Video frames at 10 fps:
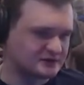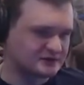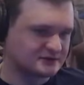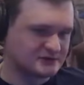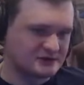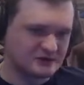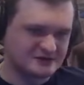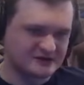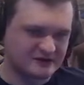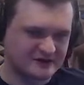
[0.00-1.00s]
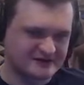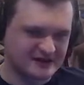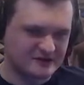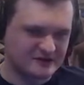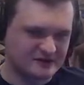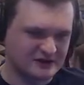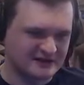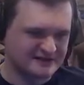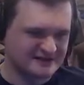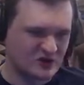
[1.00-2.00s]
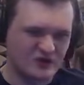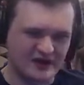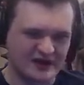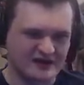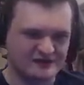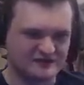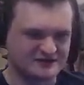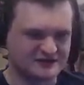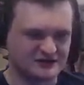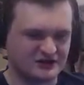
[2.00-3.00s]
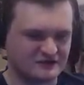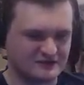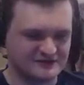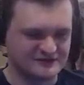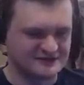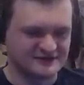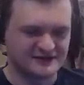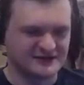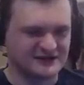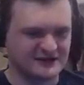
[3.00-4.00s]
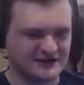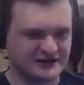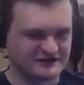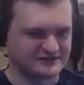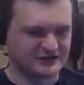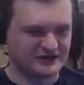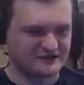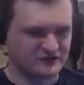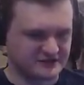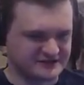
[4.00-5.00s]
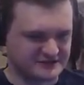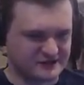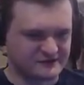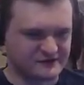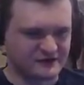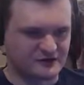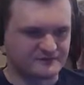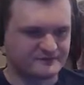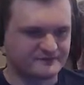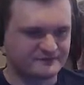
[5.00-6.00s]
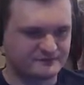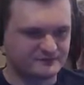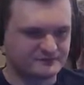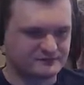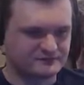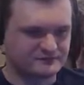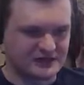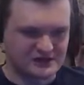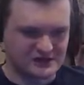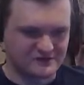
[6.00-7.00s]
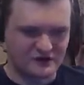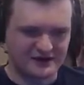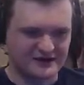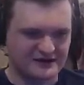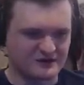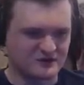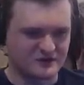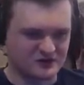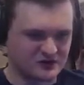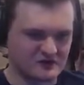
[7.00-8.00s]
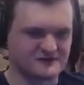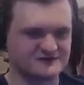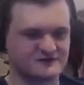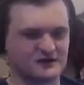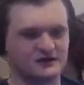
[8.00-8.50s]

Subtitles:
You're sort of on a timer. It's okay if you take Lava Boost. There's plenty of coins to recover from. If you want to get here quick, you go this way.